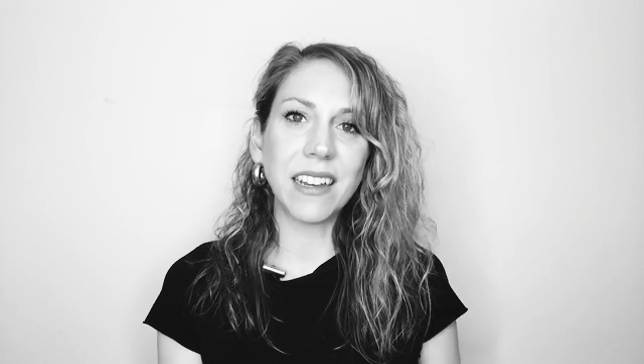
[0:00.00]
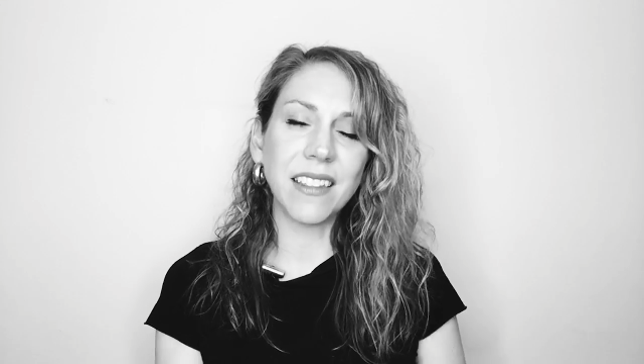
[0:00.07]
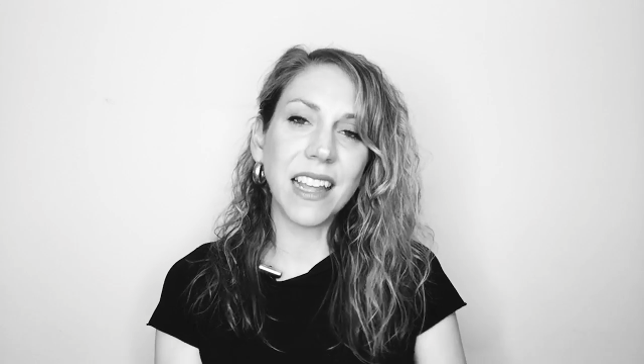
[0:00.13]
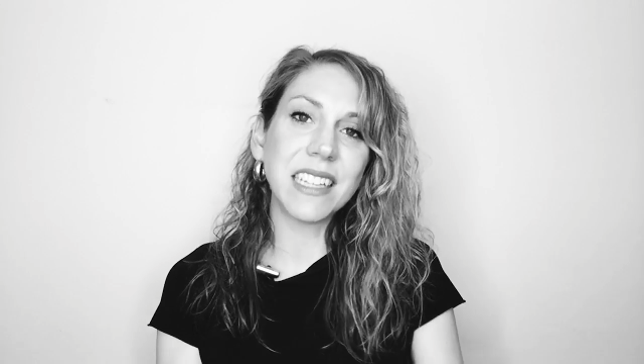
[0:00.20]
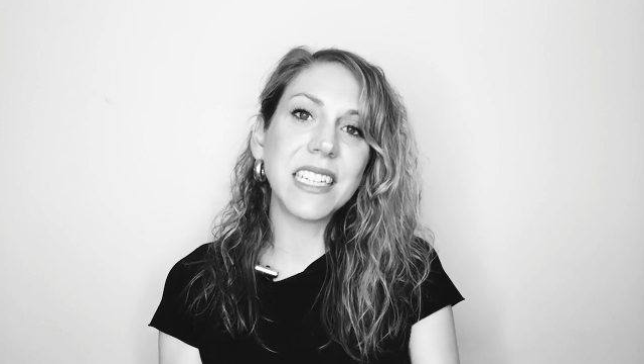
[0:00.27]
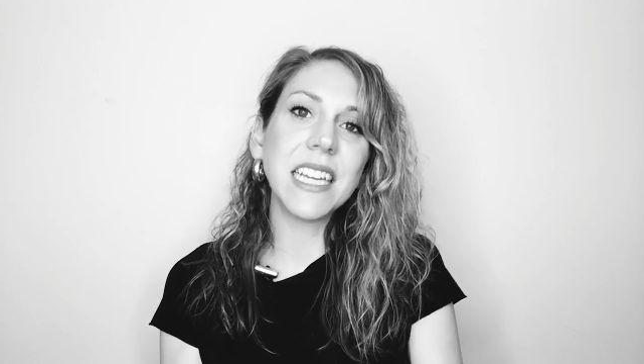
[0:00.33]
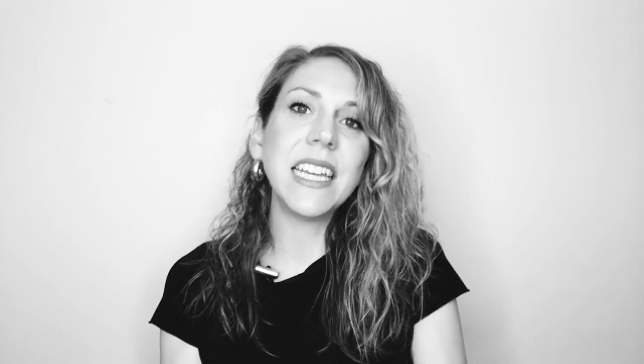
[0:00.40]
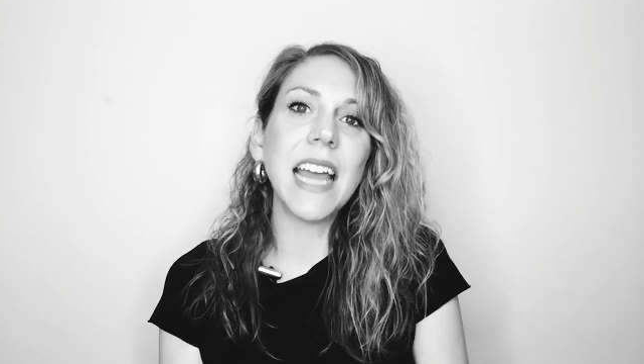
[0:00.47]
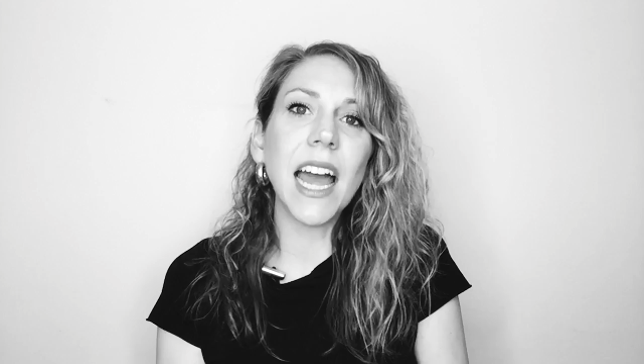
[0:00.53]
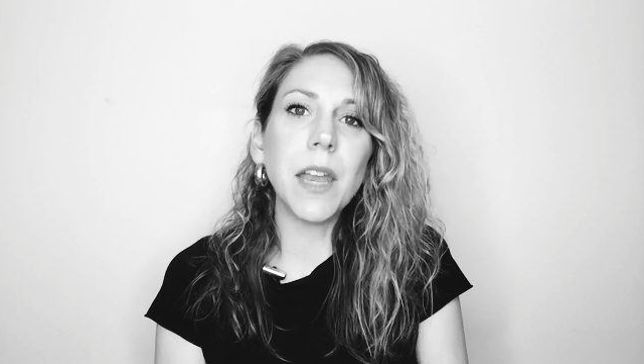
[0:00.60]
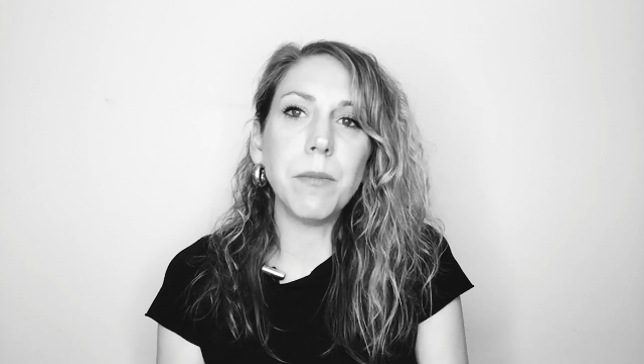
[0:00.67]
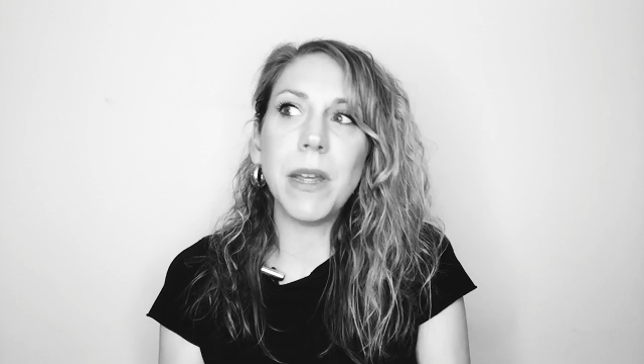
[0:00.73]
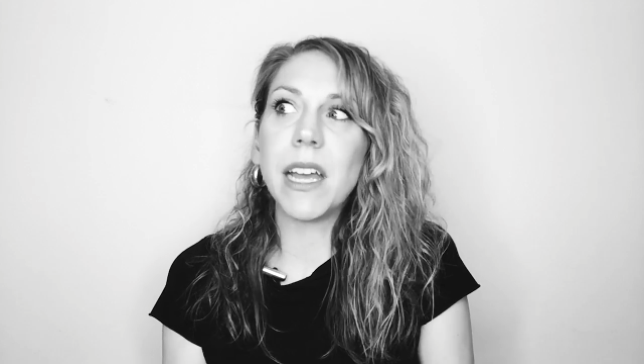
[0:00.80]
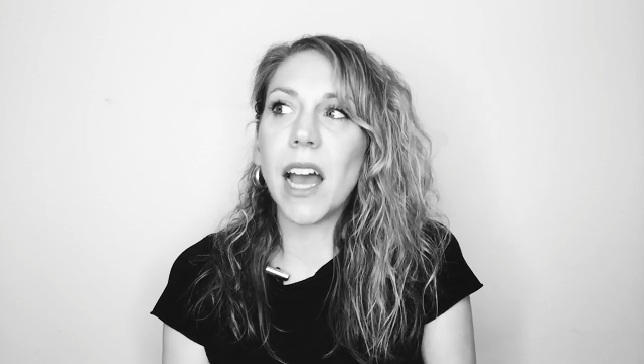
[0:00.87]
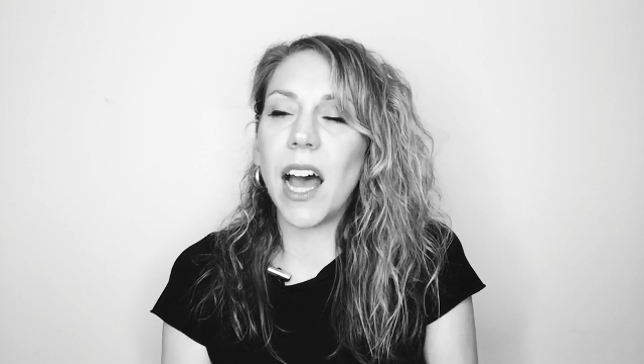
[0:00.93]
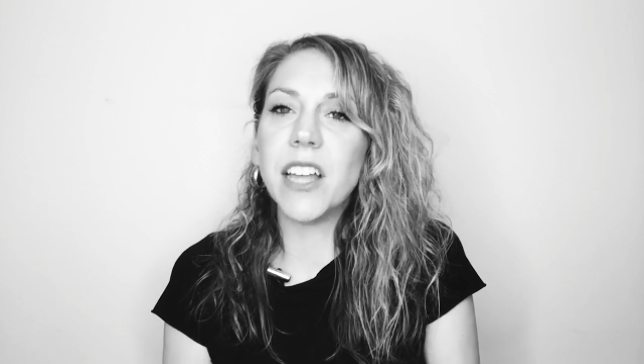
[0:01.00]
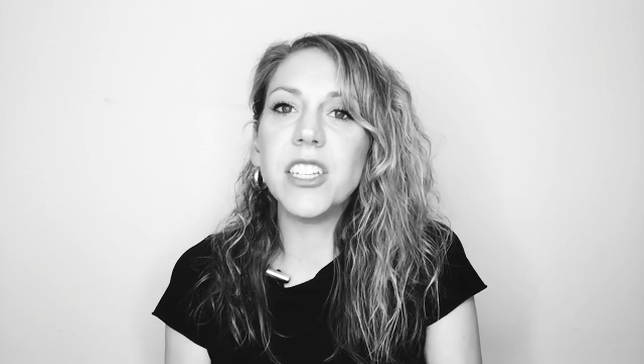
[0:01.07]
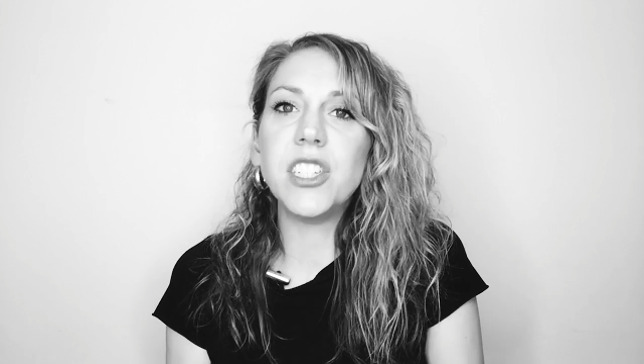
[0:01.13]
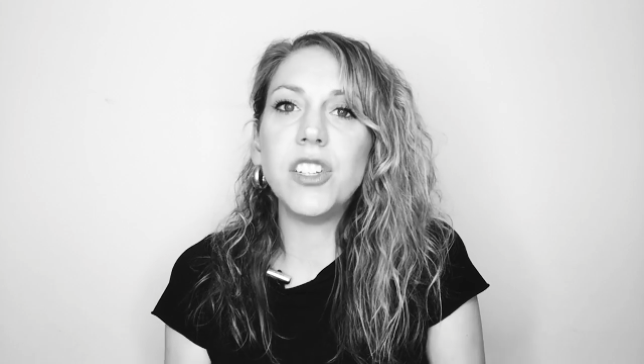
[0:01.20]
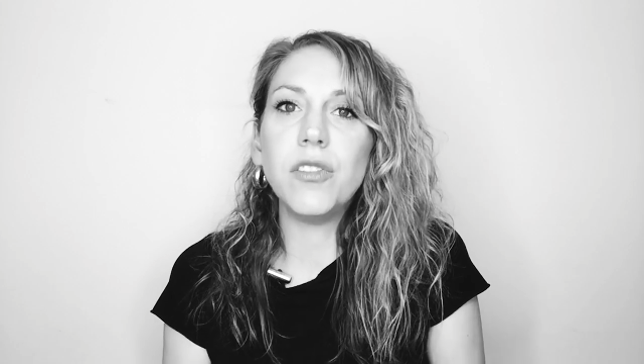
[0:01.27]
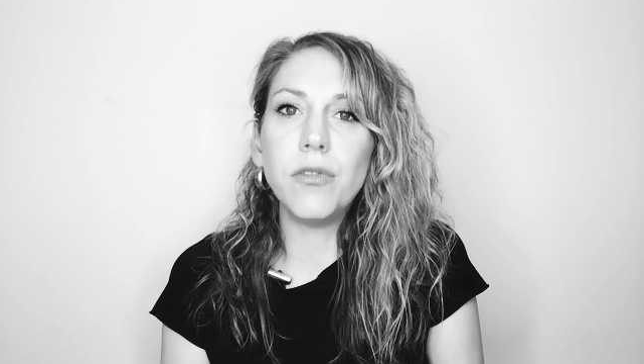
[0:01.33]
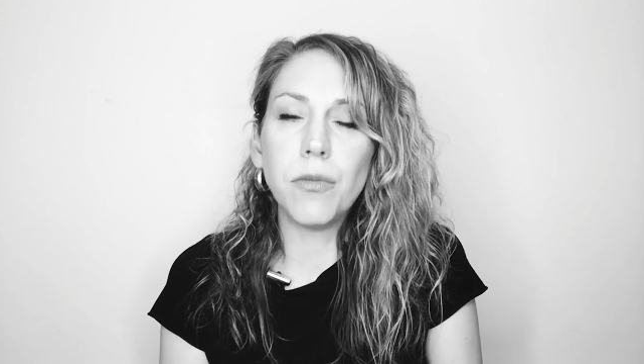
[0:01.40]
And that's again
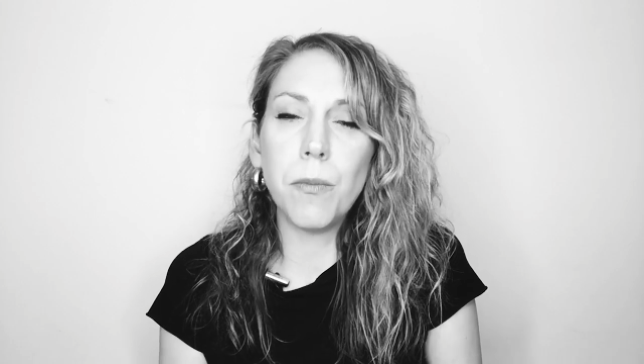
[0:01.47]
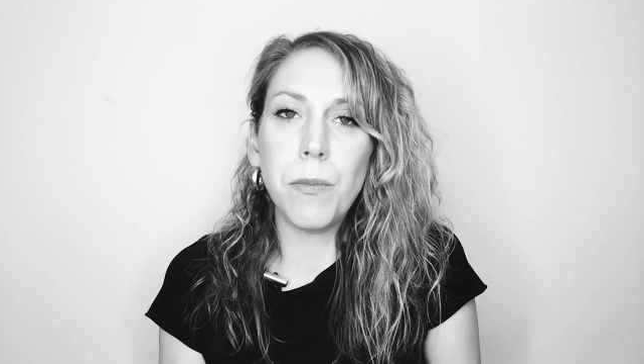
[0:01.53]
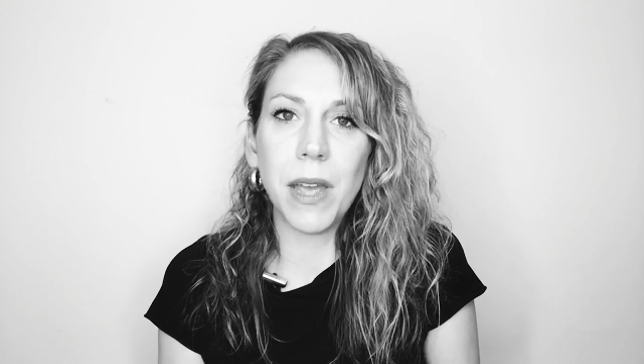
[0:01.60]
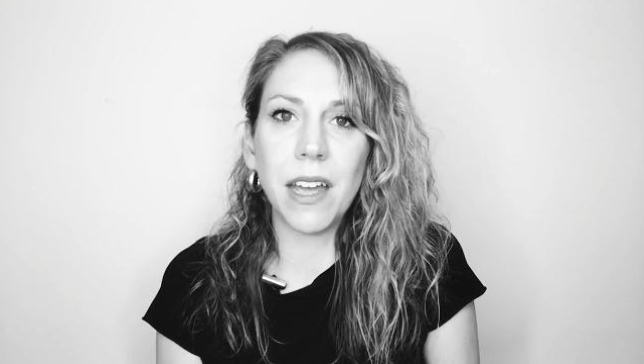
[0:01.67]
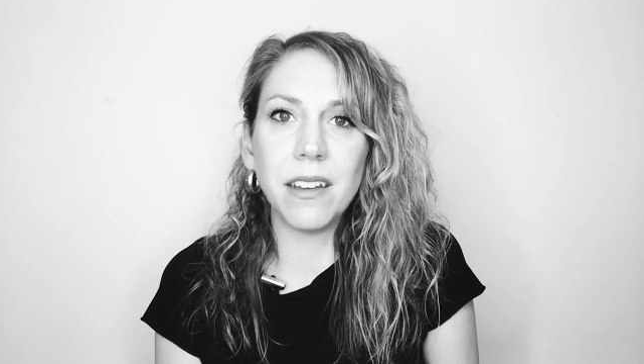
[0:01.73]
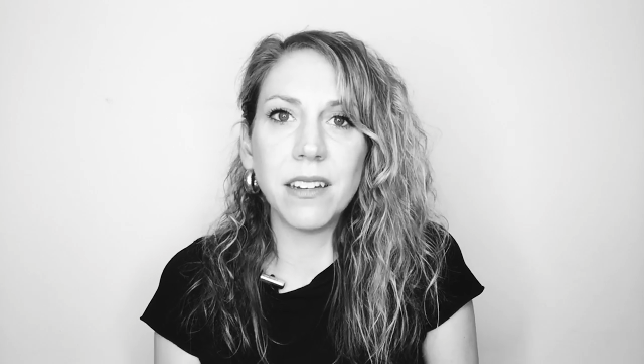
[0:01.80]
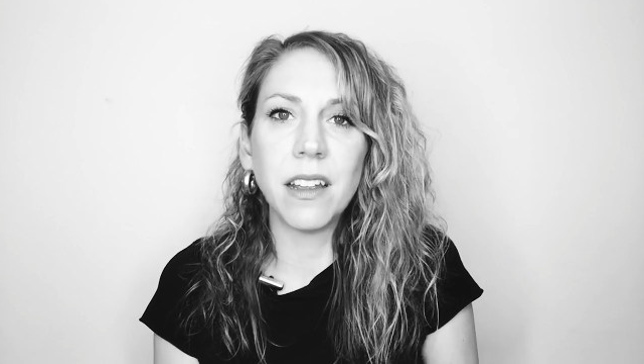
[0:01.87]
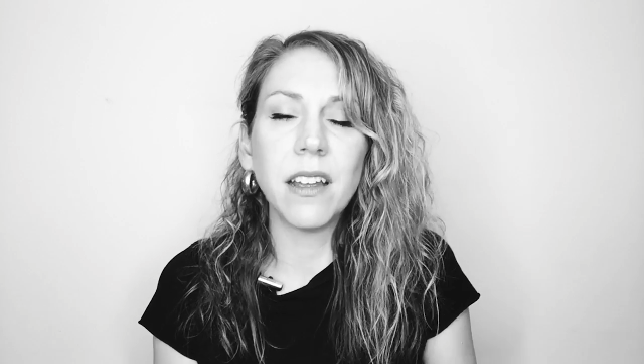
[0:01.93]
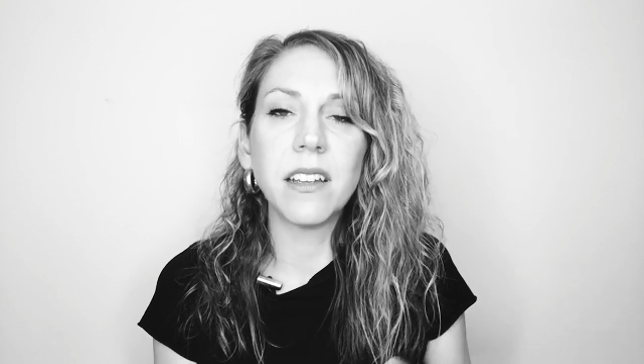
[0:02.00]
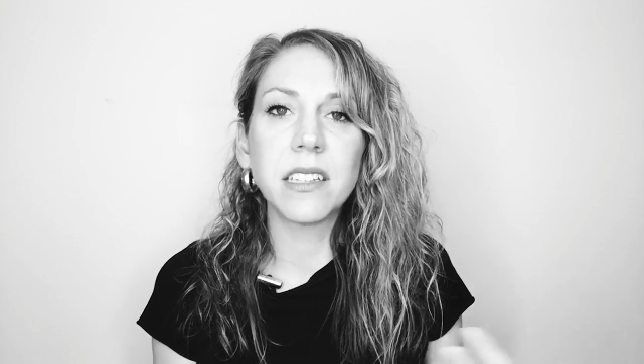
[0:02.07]
because you've been